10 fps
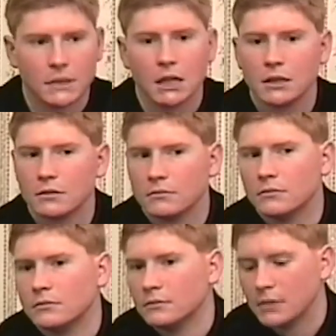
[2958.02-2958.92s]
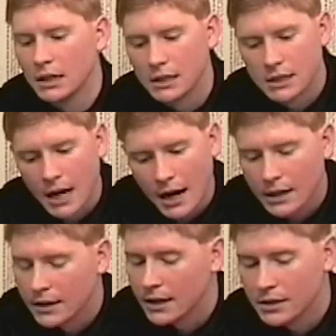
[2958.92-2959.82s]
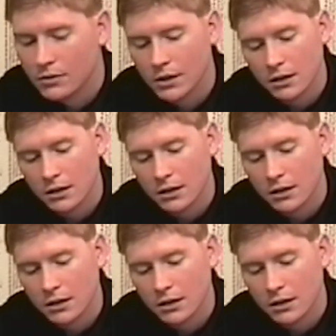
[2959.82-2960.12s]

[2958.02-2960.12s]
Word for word: so that's what they were looking for. Exactly, that's the way it